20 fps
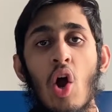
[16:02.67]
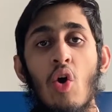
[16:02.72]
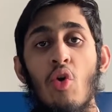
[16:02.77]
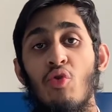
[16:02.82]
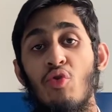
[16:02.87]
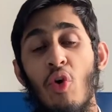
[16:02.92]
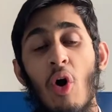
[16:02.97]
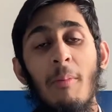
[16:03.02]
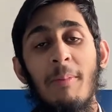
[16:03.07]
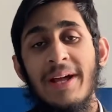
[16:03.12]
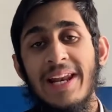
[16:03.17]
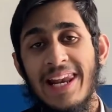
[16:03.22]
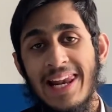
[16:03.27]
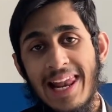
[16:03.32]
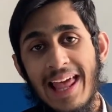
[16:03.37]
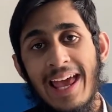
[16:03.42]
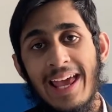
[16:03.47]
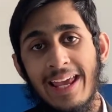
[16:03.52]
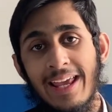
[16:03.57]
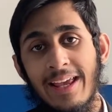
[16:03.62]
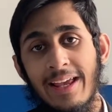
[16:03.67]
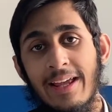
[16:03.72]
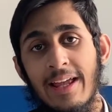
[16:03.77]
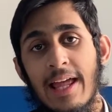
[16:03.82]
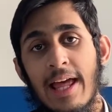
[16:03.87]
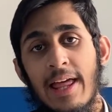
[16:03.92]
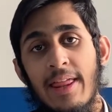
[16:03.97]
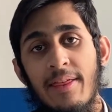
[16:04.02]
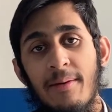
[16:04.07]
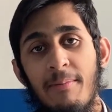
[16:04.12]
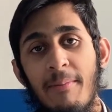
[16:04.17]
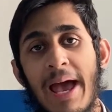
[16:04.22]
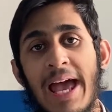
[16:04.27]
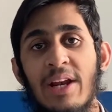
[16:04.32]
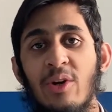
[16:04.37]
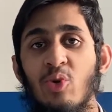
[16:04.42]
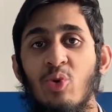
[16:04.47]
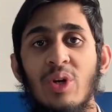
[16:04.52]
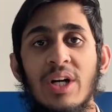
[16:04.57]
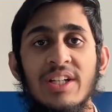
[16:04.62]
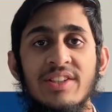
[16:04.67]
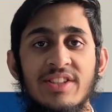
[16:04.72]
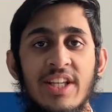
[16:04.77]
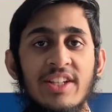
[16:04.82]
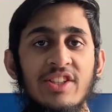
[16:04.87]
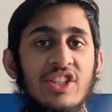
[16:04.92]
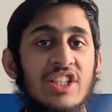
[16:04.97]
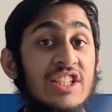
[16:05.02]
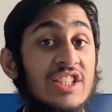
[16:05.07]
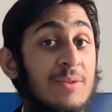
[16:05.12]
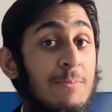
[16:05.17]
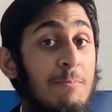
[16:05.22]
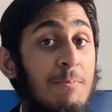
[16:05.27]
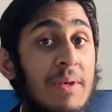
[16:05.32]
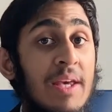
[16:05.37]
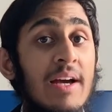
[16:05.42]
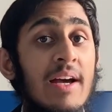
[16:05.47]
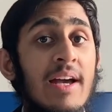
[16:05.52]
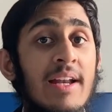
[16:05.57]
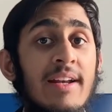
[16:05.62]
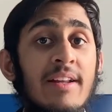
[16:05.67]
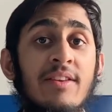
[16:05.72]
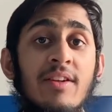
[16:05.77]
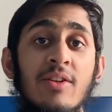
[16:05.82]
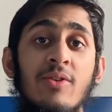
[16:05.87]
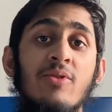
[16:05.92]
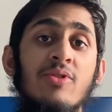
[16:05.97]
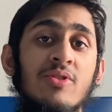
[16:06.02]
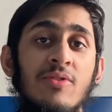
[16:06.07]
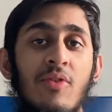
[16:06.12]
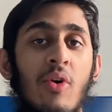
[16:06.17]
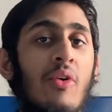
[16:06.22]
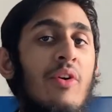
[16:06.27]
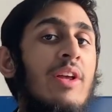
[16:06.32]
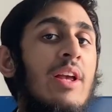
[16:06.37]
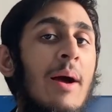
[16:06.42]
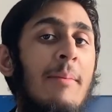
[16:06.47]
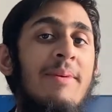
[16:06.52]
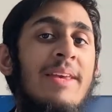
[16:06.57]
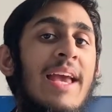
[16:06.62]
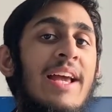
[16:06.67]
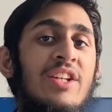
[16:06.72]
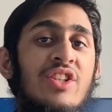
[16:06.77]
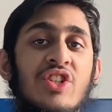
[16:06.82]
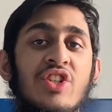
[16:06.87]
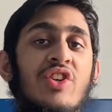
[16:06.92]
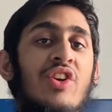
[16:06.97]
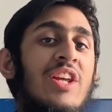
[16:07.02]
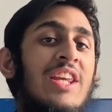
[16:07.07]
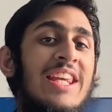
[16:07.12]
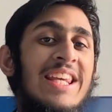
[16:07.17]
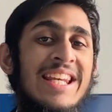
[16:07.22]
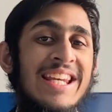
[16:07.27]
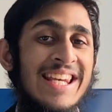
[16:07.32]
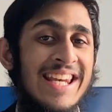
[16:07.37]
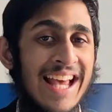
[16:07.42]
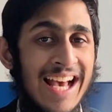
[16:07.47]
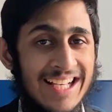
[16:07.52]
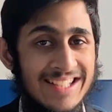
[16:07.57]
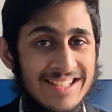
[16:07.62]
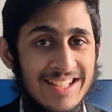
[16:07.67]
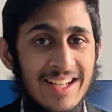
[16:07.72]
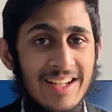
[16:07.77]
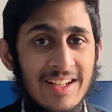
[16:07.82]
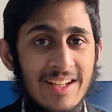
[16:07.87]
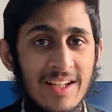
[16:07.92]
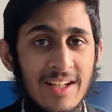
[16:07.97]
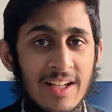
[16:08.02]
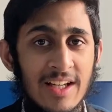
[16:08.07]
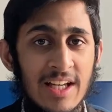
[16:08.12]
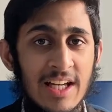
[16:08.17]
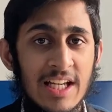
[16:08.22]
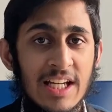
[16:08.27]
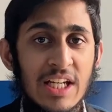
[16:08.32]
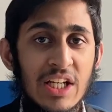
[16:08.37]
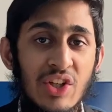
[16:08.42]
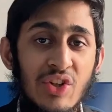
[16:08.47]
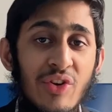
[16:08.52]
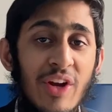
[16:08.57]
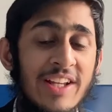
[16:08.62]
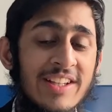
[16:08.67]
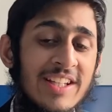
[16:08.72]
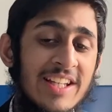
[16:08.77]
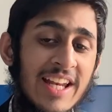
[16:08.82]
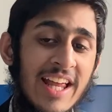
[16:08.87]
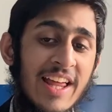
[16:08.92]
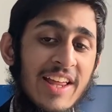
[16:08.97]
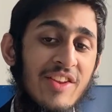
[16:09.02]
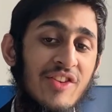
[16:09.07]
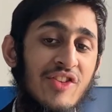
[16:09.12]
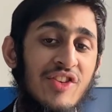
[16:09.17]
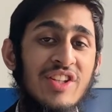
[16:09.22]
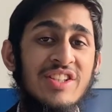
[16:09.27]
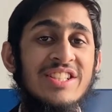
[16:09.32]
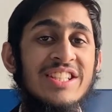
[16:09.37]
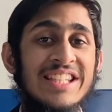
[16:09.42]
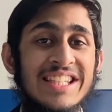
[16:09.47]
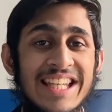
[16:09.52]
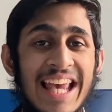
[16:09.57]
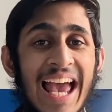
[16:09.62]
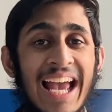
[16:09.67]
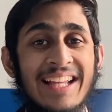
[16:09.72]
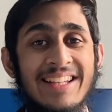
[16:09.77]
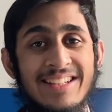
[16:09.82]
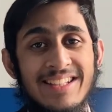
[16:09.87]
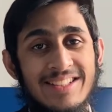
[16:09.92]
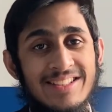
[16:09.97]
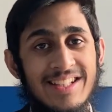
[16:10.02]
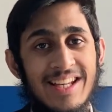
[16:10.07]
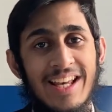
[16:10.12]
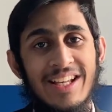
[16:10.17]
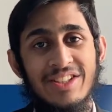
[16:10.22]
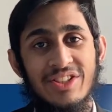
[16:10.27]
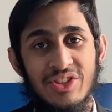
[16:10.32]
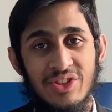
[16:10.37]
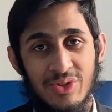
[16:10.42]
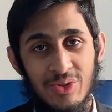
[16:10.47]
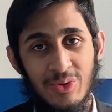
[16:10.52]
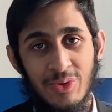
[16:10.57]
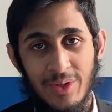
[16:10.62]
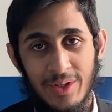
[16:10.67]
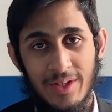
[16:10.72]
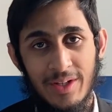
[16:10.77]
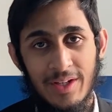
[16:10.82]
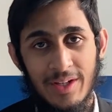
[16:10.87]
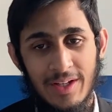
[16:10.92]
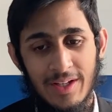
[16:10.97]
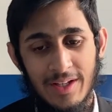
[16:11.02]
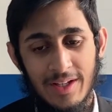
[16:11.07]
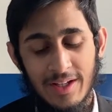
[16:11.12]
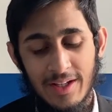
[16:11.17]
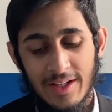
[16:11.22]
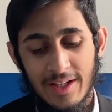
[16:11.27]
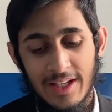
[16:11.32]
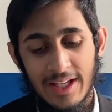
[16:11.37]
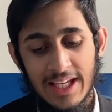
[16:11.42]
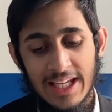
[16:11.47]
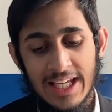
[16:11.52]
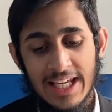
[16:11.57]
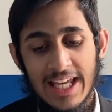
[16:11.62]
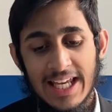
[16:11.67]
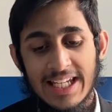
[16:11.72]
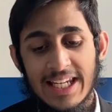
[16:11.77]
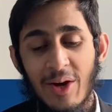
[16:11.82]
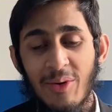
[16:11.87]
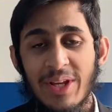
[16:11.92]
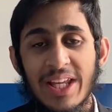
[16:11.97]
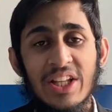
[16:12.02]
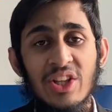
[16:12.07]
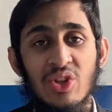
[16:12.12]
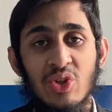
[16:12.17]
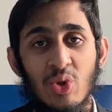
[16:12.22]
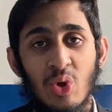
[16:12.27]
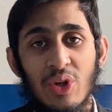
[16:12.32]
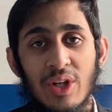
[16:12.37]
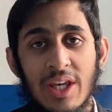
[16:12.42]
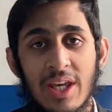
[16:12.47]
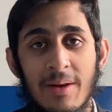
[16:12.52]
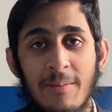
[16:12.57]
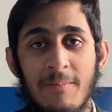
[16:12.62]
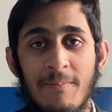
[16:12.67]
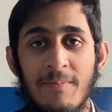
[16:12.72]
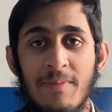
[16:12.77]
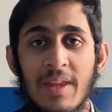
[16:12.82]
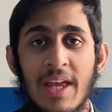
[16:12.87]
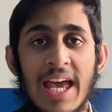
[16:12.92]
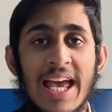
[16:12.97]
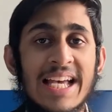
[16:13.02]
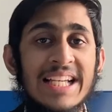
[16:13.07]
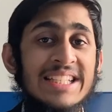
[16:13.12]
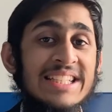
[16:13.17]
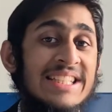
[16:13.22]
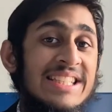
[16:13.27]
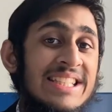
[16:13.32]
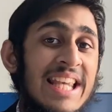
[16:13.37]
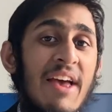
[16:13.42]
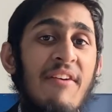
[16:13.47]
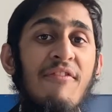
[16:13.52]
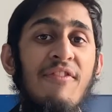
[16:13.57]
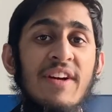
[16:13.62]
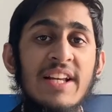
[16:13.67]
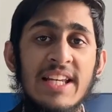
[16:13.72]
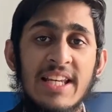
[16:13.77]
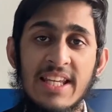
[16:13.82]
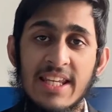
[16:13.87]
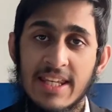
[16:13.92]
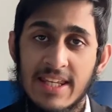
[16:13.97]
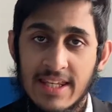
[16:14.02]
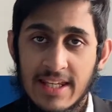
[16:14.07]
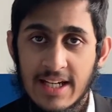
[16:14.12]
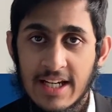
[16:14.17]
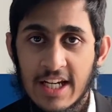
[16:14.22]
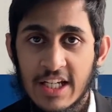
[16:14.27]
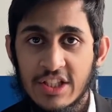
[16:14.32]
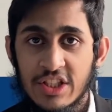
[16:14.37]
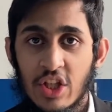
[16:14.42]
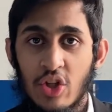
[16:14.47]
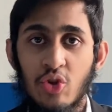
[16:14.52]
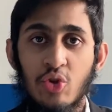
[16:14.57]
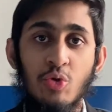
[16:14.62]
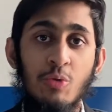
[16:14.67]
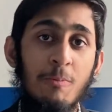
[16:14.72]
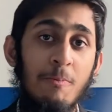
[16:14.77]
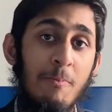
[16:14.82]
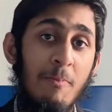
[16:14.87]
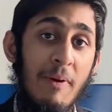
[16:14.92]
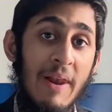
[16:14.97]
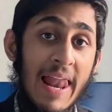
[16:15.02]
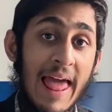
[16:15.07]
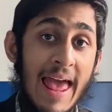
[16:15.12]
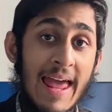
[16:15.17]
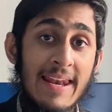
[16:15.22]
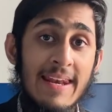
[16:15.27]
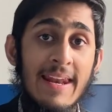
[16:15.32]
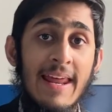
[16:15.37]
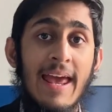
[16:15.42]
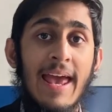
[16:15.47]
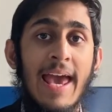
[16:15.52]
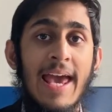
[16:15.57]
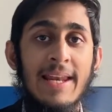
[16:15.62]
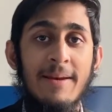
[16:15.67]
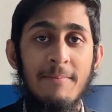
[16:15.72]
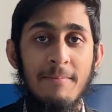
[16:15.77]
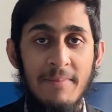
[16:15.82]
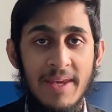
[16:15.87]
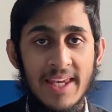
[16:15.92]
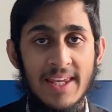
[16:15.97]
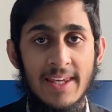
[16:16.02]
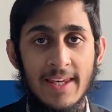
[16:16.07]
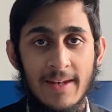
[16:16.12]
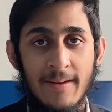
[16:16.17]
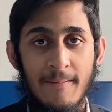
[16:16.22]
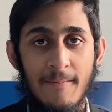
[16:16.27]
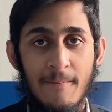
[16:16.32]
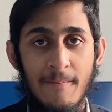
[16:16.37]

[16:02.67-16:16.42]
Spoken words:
Robert Lang, the man who essentially spearheaded the use of origami engineering in NASA, created this cactus as shown. Now, it took him 7 years to plan and make it.